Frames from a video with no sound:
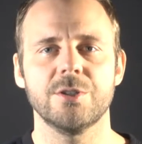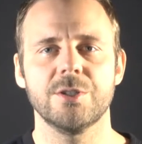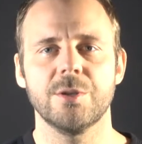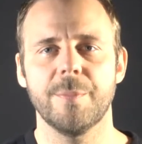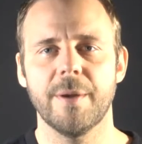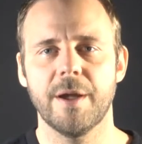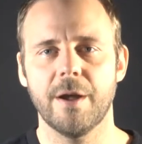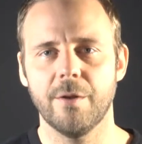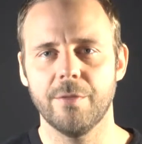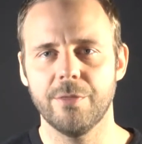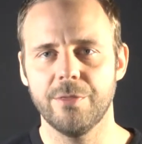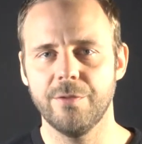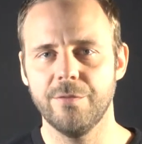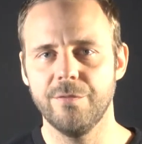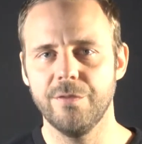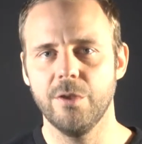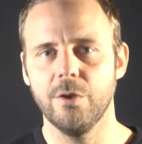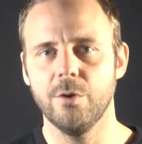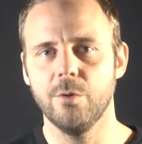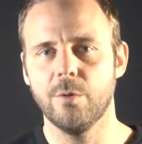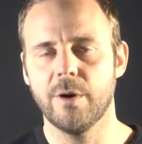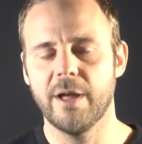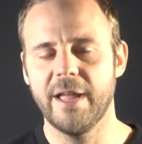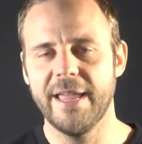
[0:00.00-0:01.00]
about the
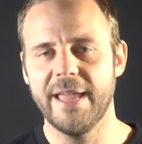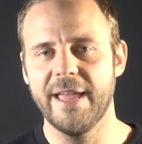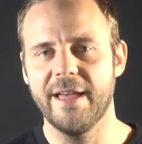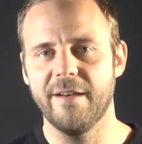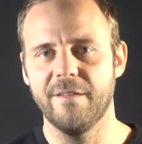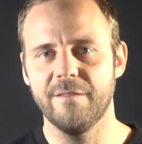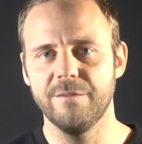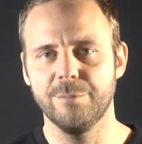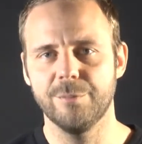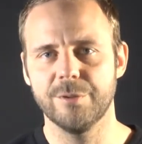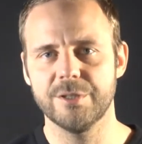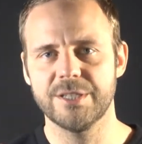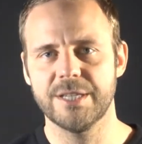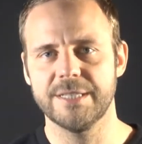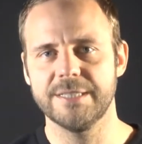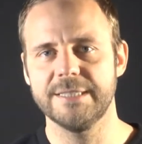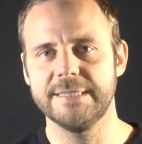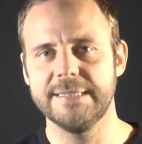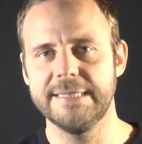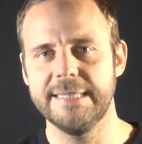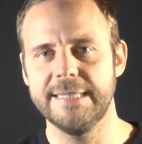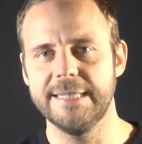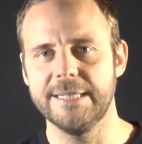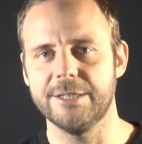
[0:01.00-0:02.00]
view I have
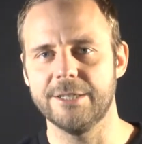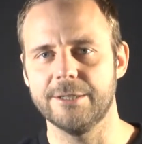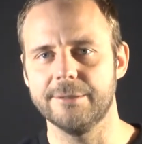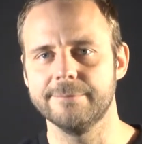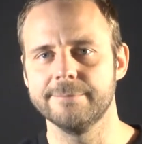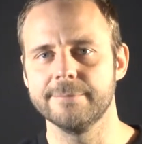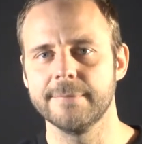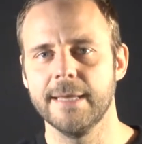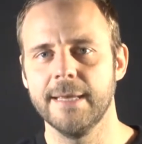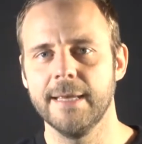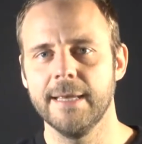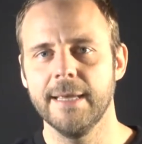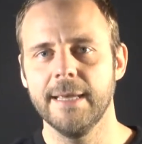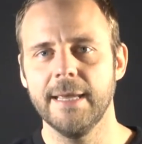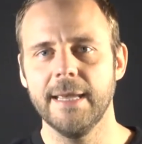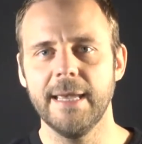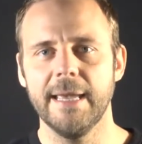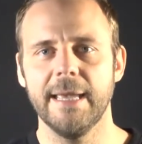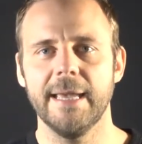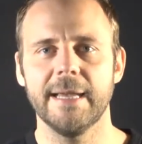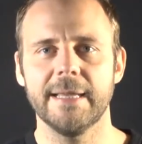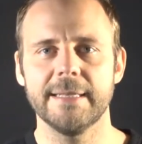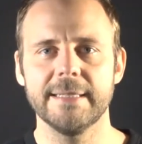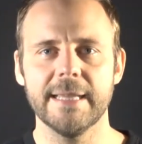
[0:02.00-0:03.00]
presented here,
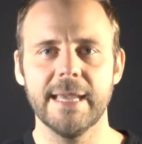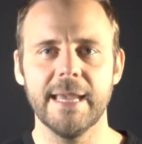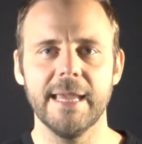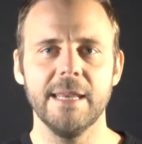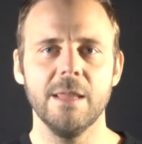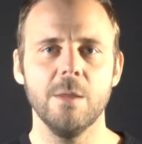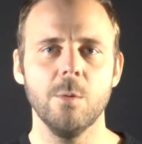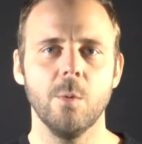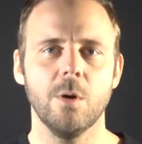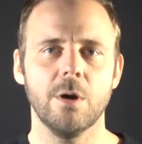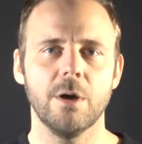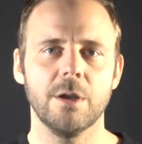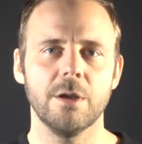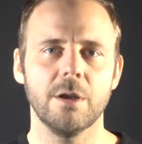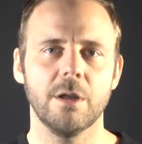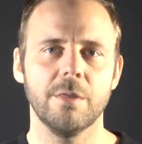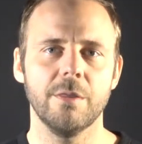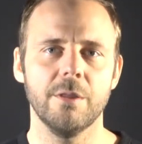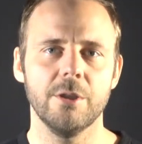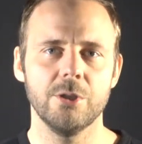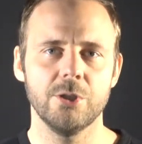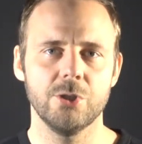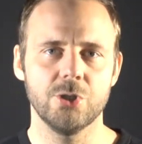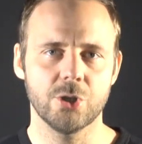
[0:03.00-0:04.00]
and anyone on
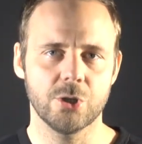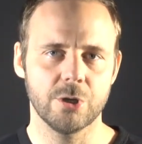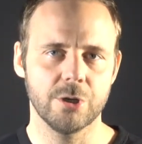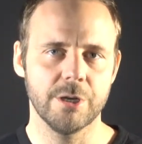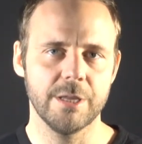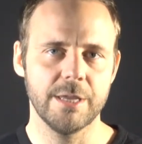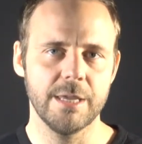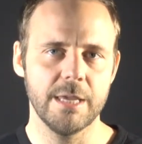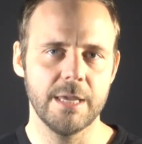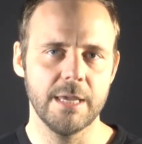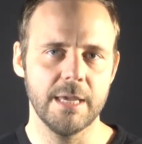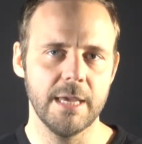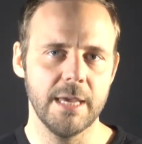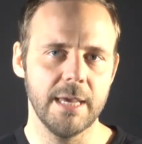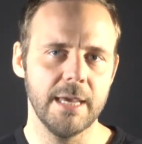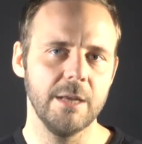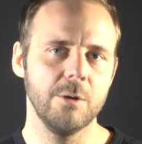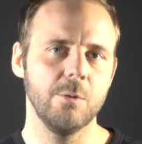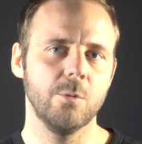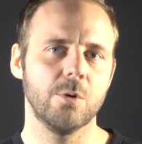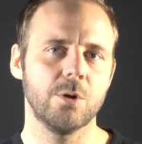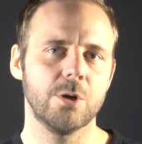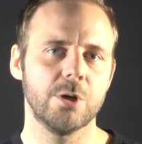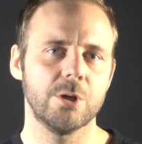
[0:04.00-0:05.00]
the journey
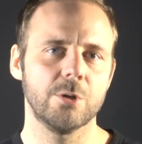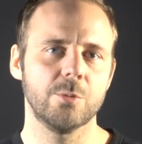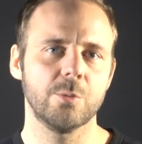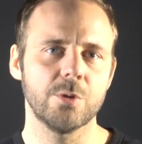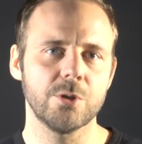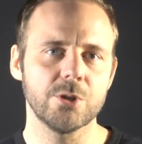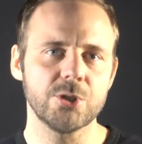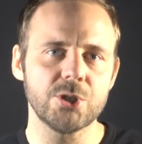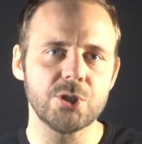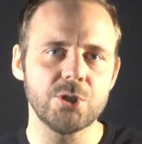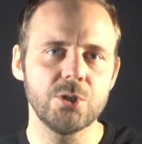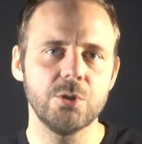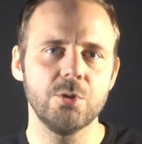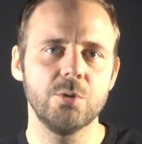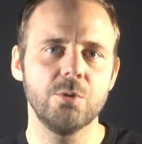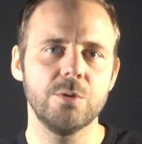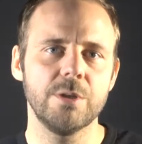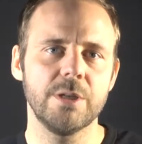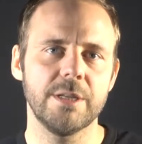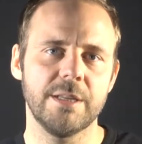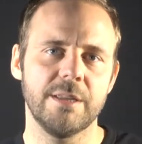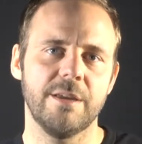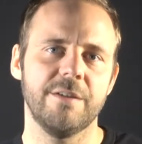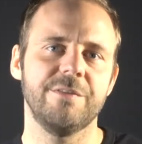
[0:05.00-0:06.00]
inward will soon
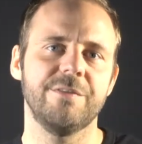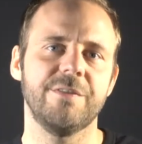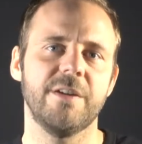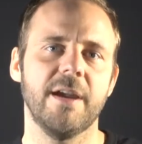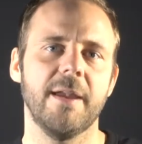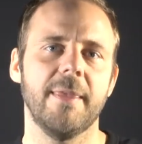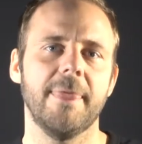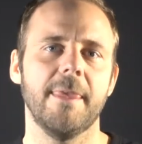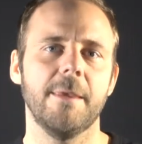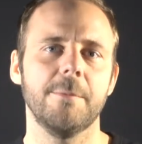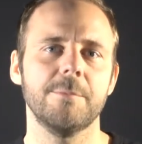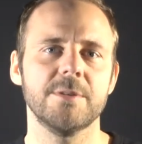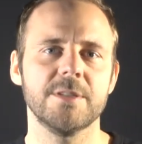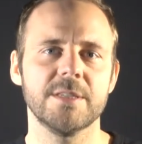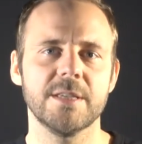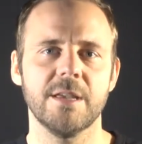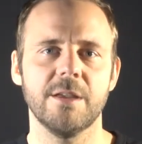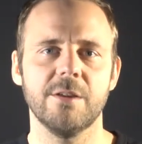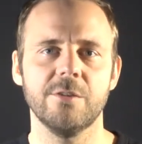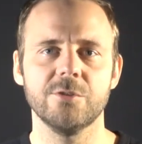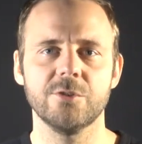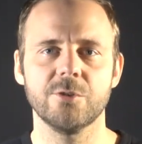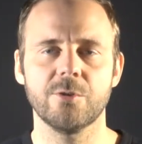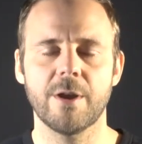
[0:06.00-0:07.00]
enough find
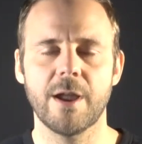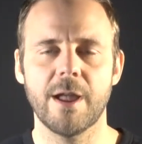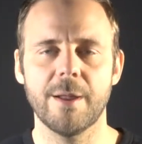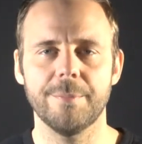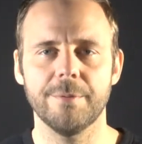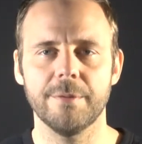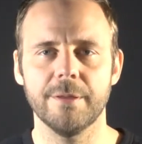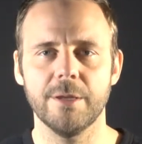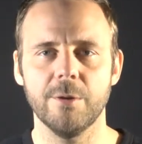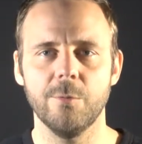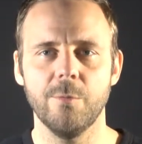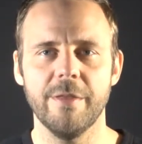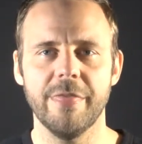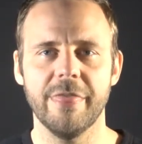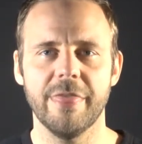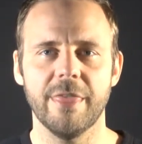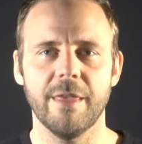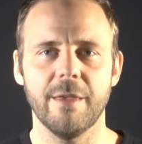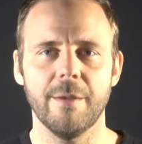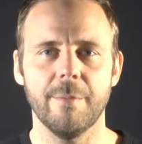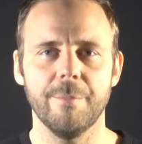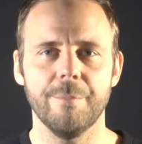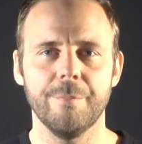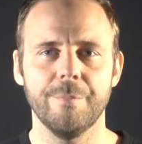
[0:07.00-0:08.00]
themselves grappling with
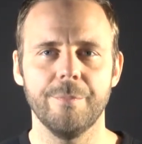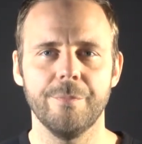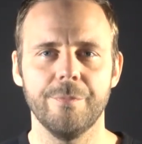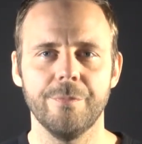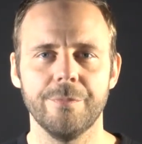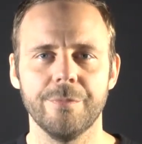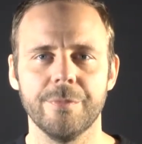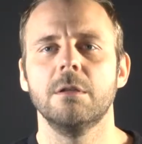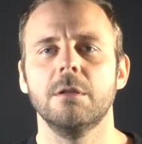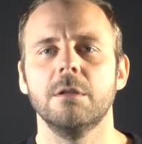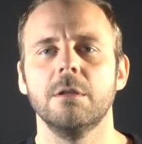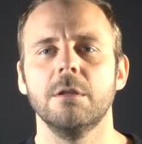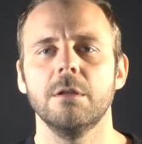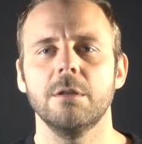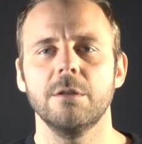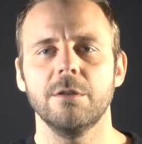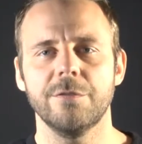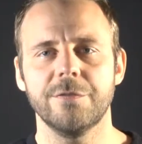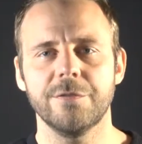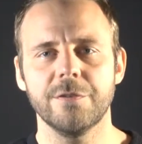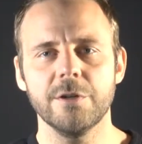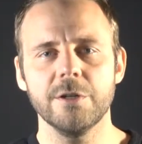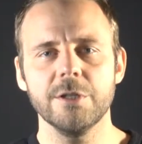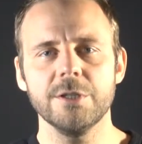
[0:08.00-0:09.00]
them. The
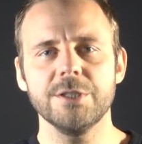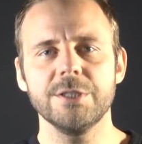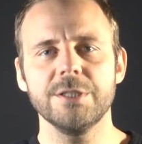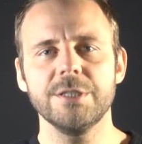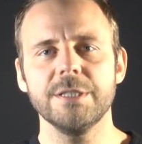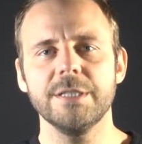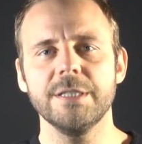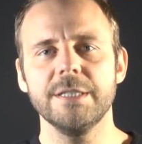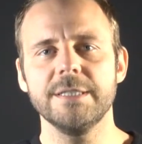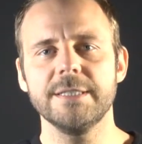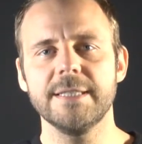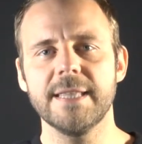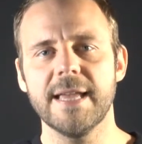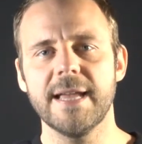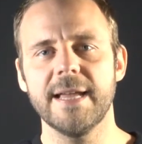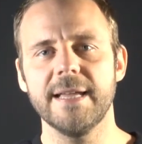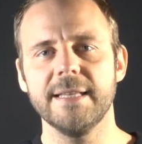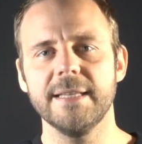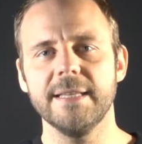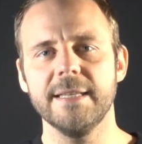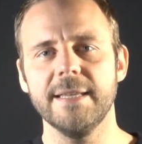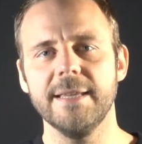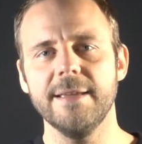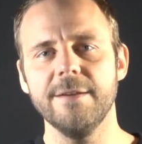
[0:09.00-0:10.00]
first is
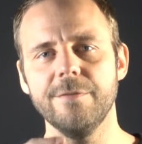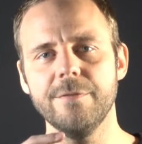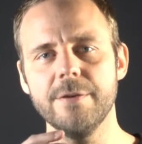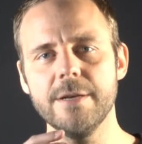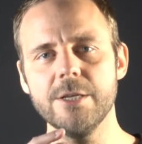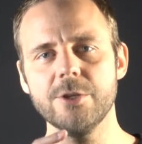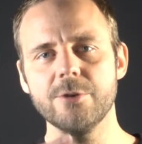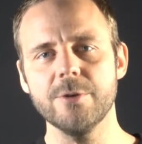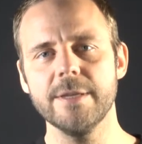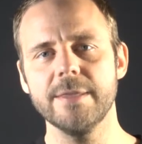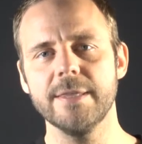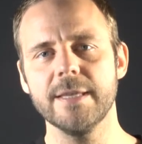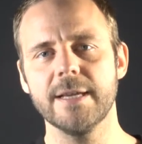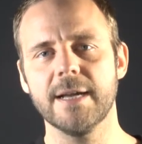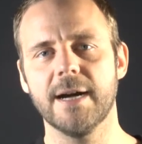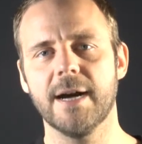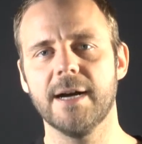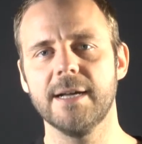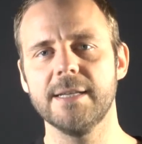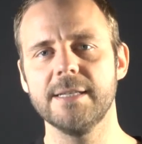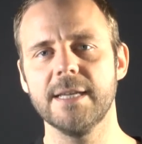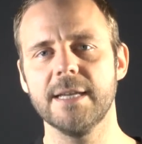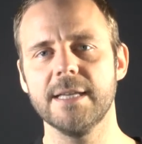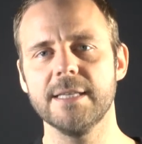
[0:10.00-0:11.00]
that if we treat the
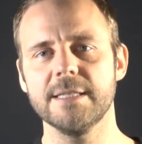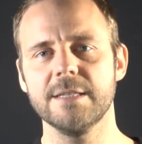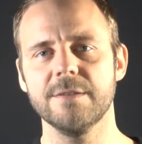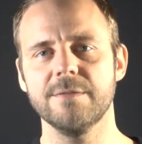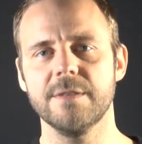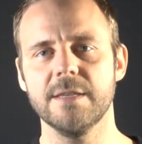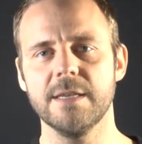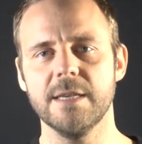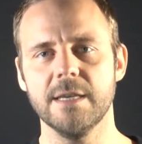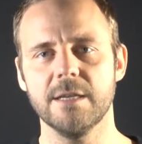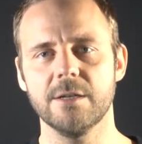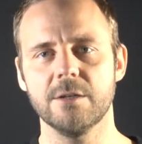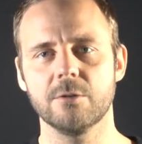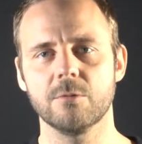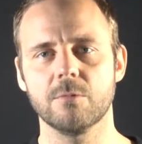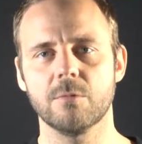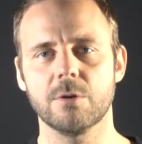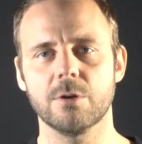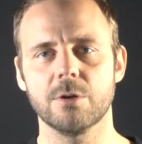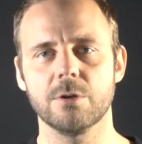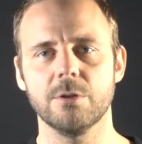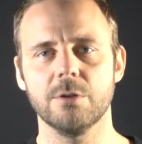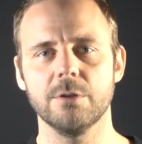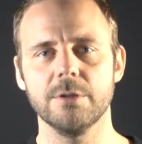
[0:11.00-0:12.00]
contents of the inner
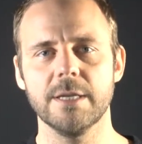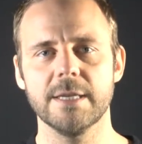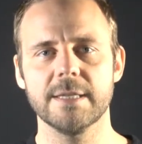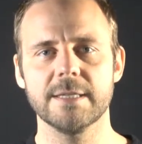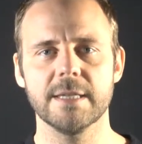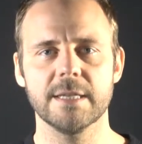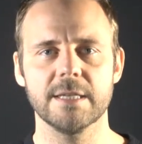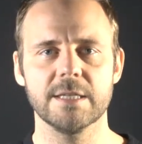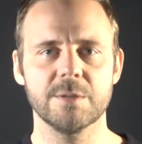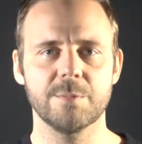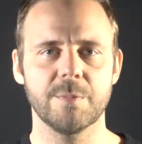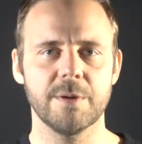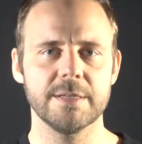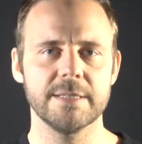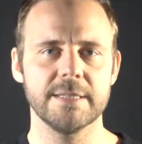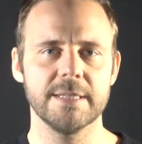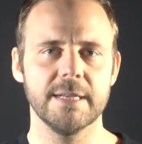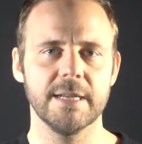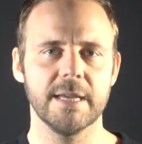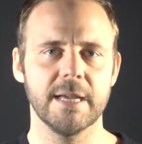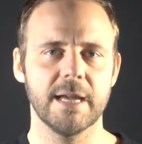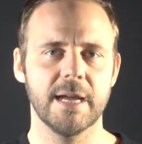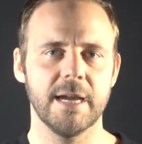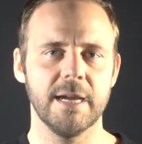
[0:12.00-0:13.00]
world as
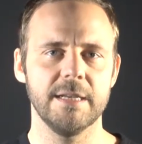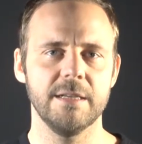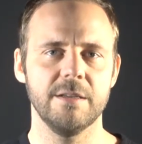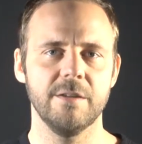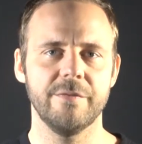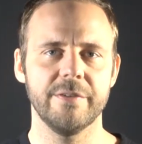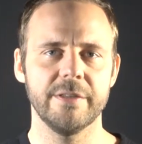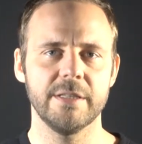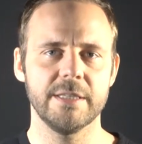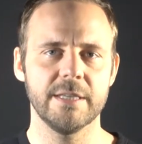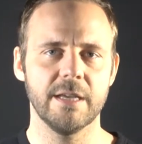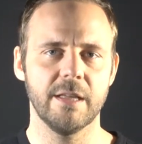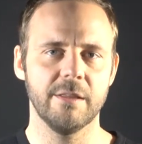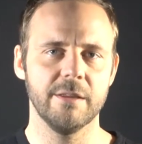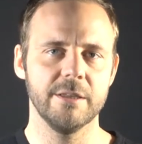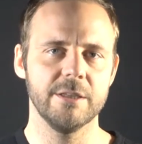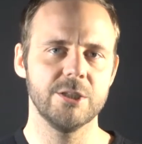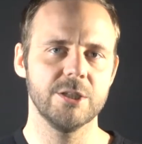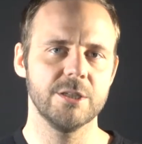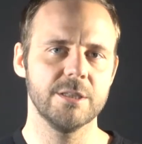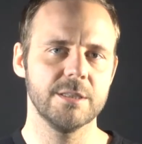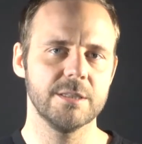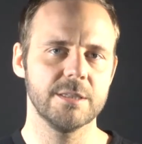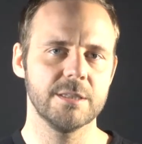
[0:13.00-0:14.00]
expressing a kind of
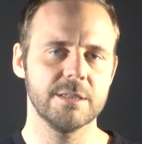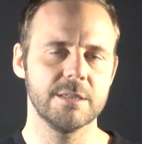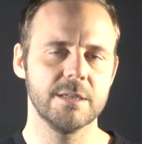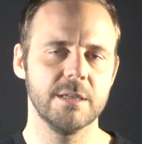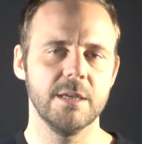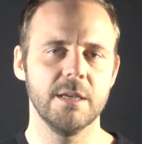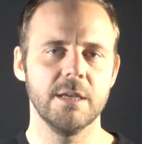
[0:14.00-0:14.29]
intelligence,